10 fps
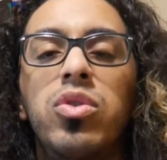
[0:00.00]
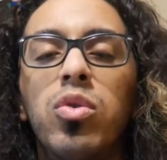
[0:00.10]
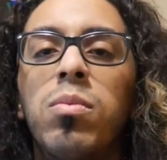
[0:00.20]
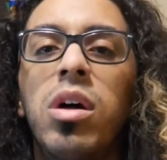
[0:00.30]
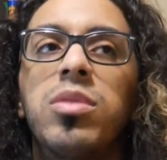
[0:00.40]
it
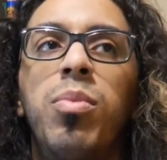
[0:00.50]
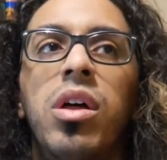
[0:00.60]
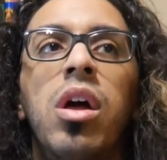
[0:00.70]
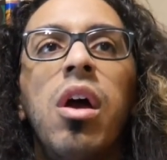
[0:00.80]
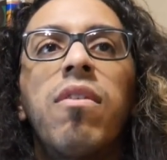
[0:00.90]
too much.
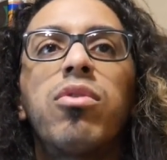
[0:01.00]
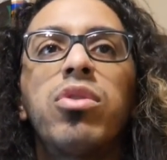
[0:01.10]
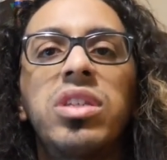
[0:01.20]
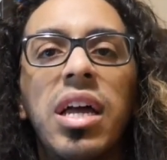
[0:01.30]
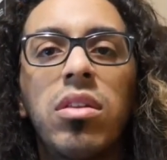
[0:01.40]
But for
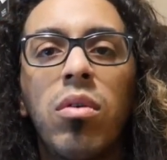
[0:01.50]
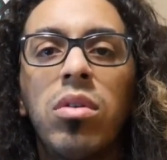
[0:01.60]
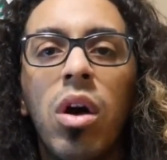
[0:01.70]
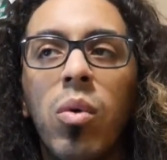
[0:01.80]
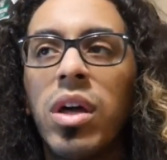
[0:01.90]
those that
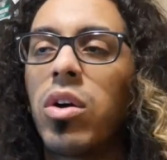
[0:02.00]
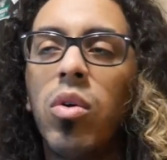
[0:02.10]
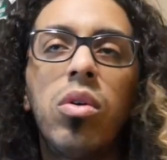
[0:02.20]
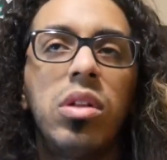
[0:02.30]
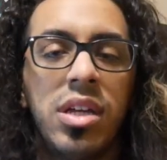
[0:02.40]
don't know it,
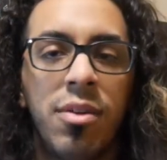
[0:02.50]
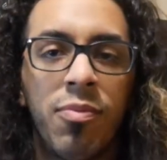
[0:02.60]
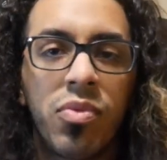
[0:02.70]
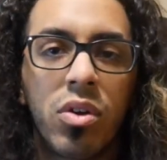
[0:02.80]
Google it.